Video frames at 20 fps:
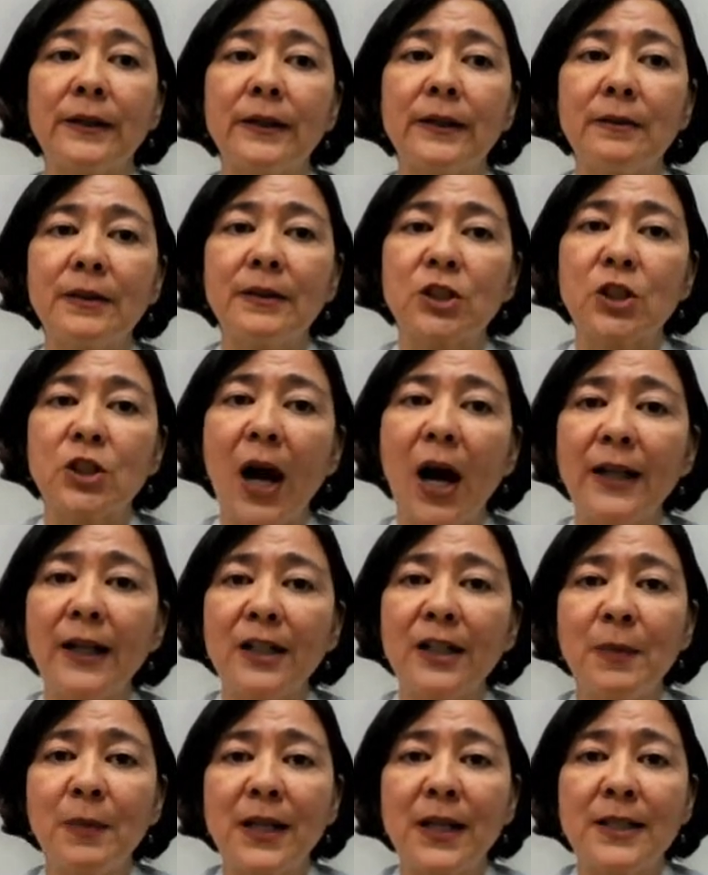Chinese
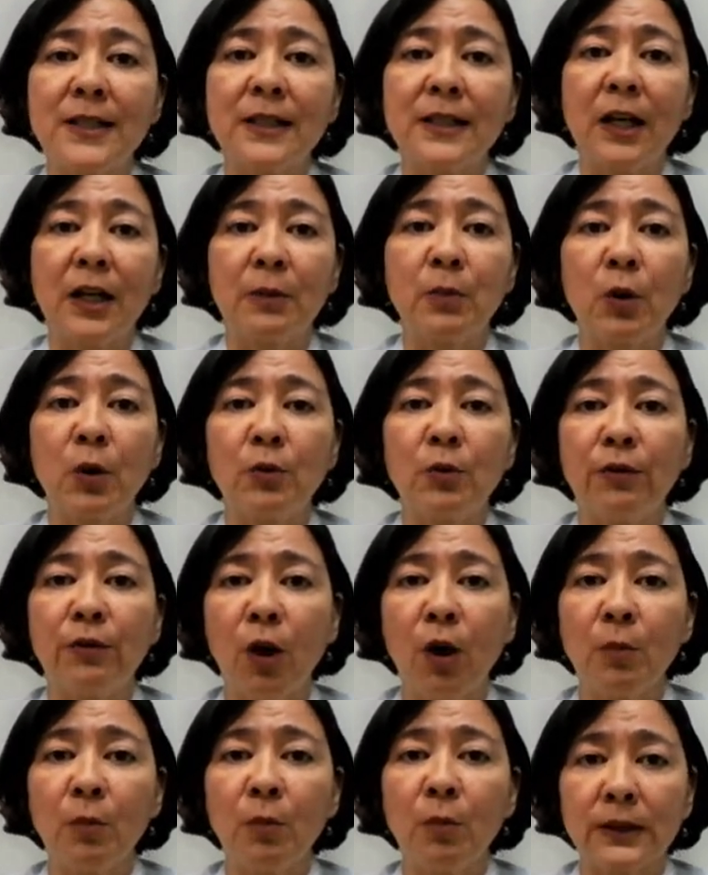medicine herbal
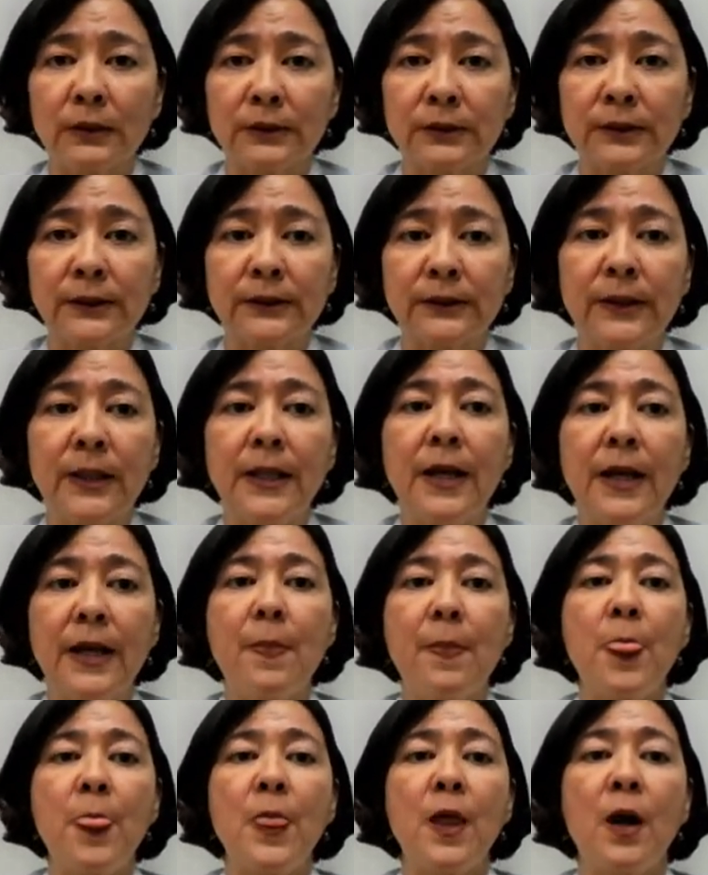formulas
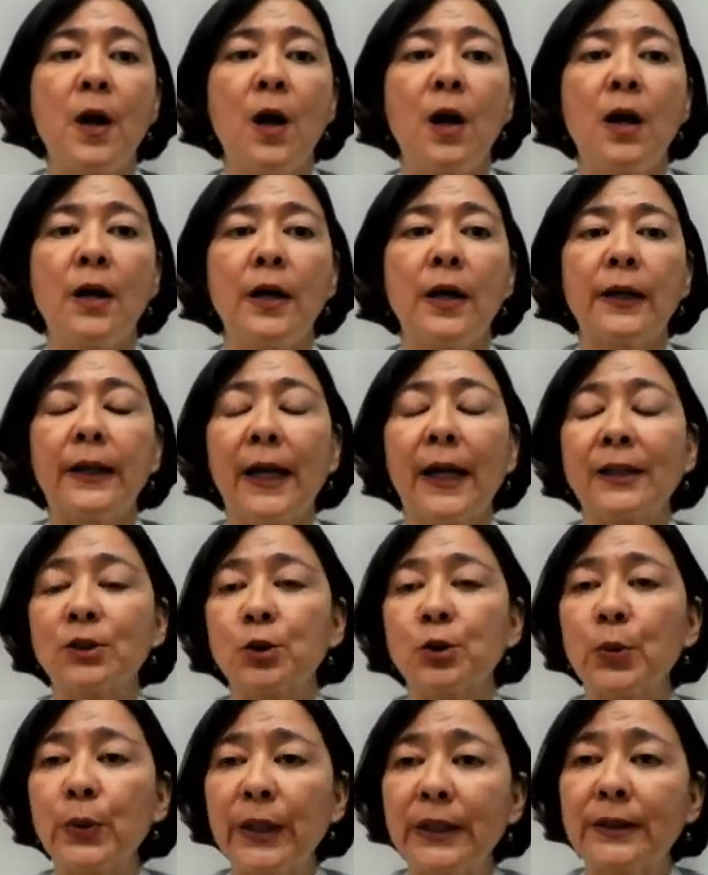can
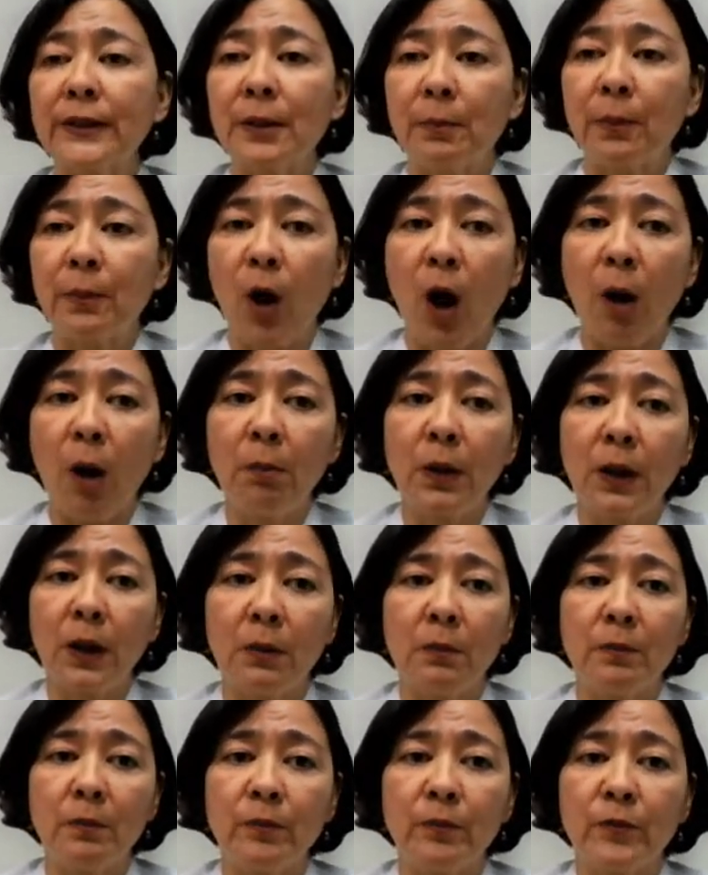treat the
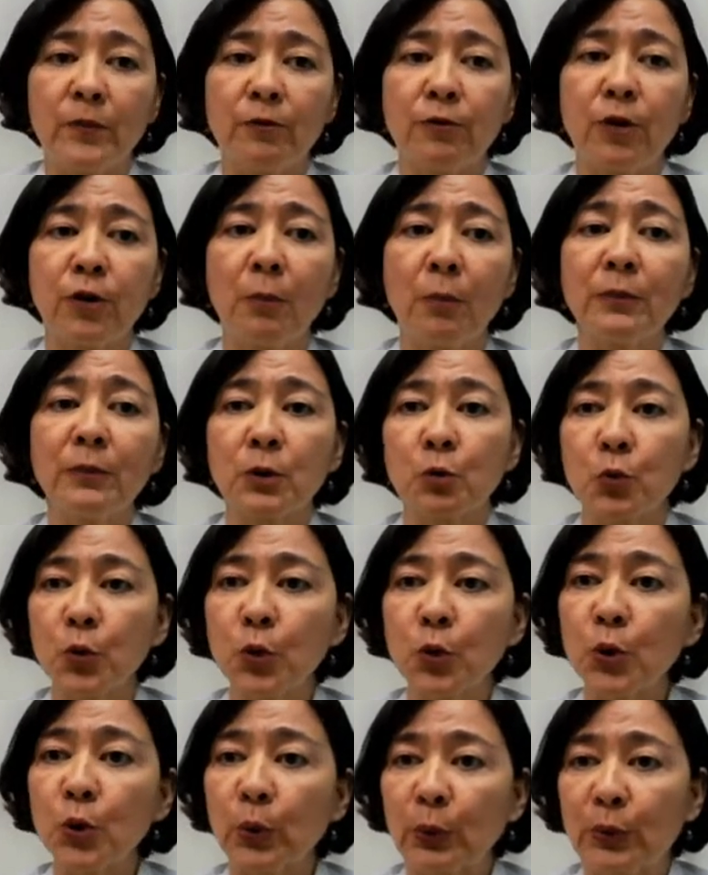problem from the
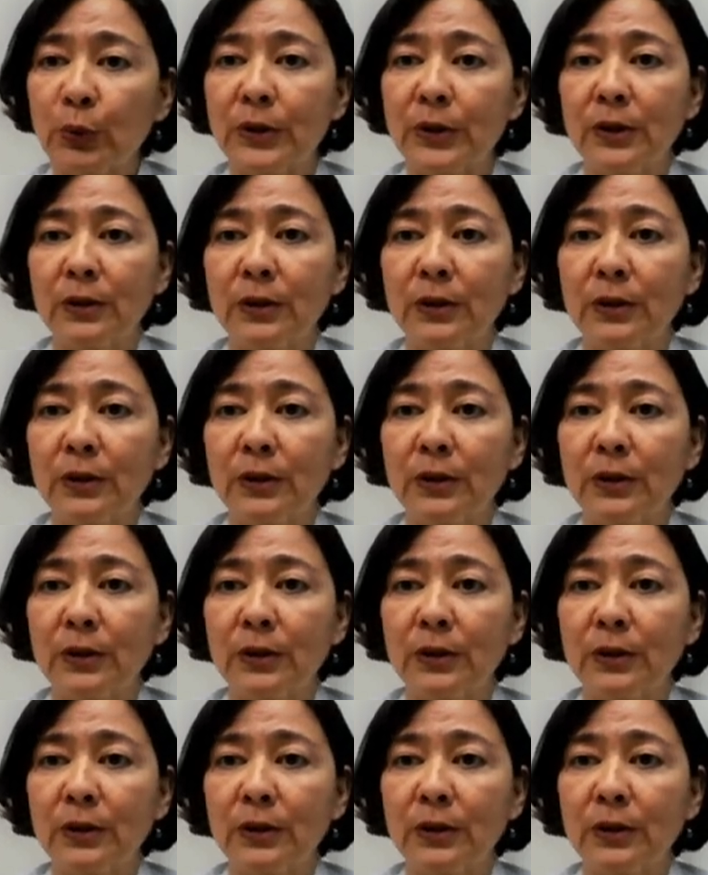root.